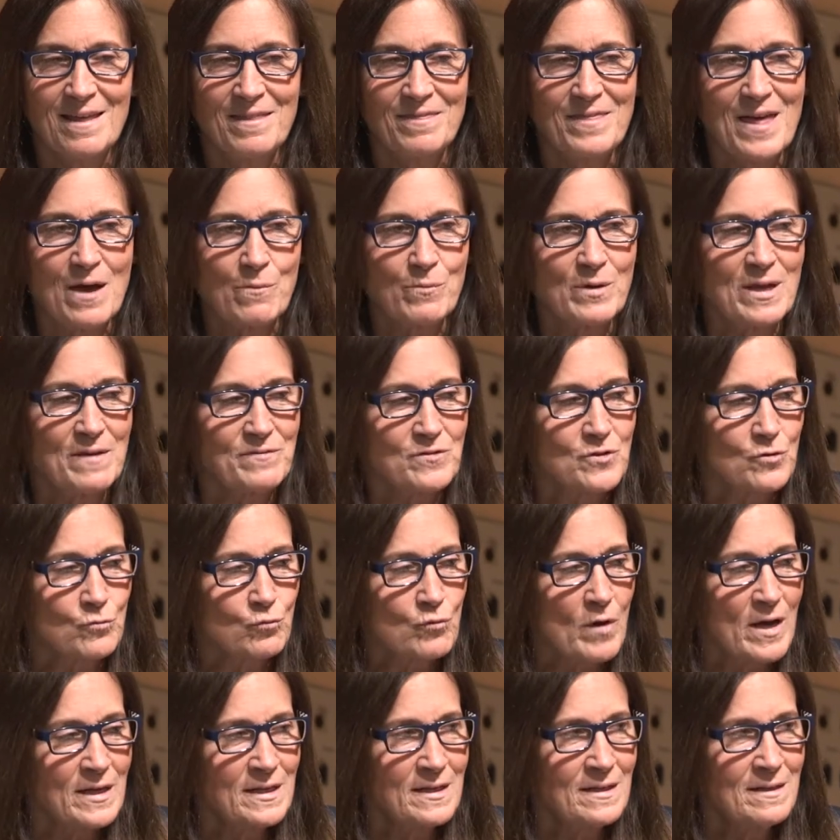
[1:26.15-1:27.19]
that we have to
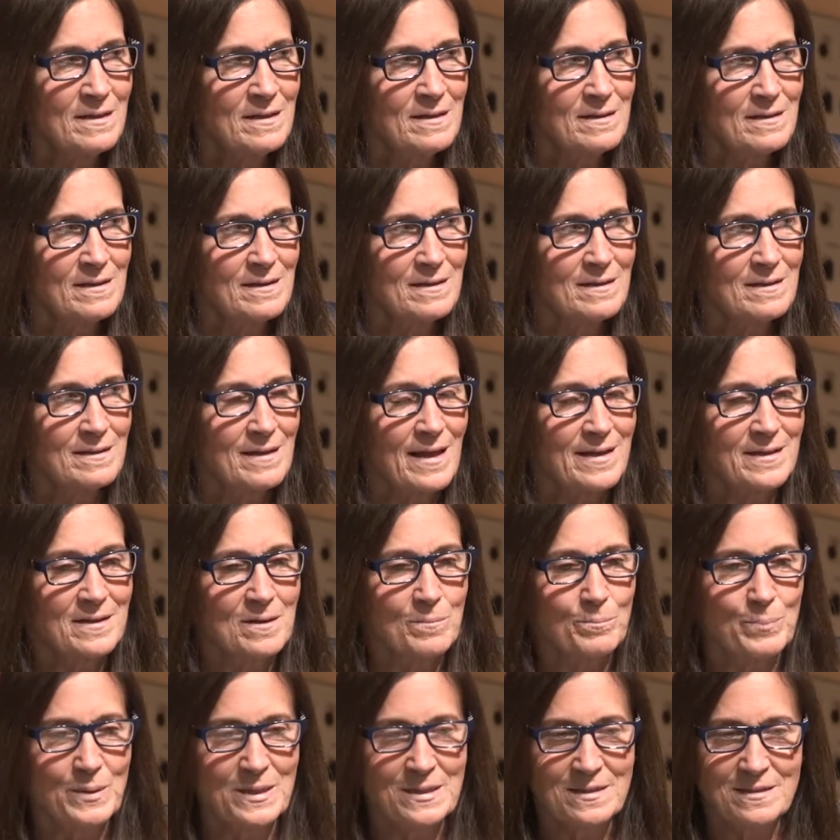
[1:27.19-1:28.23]
run it like a
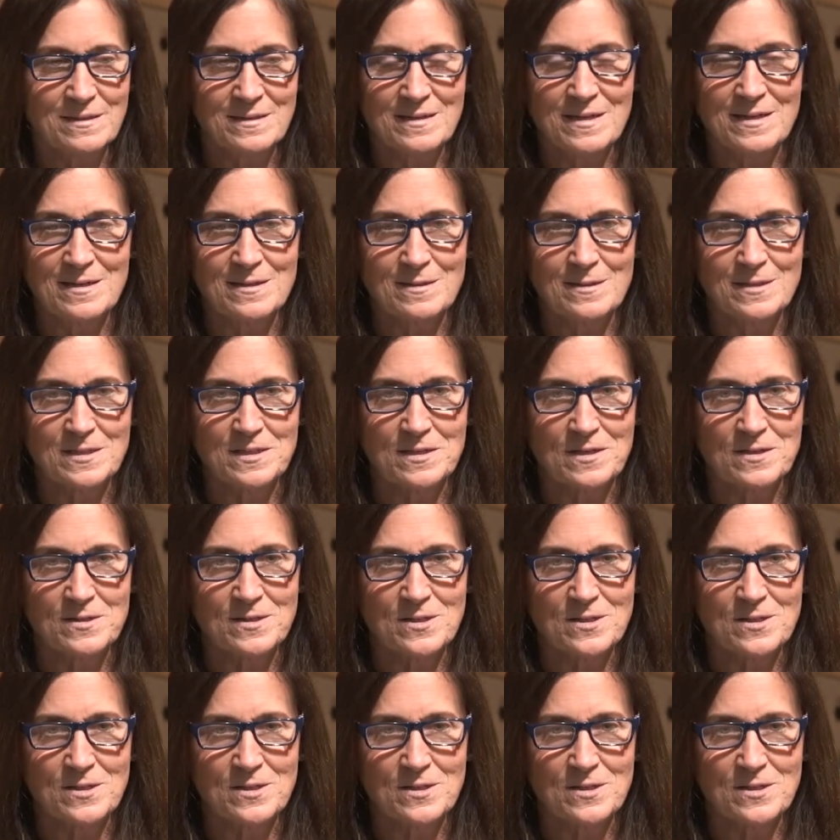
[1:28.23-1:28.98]
business,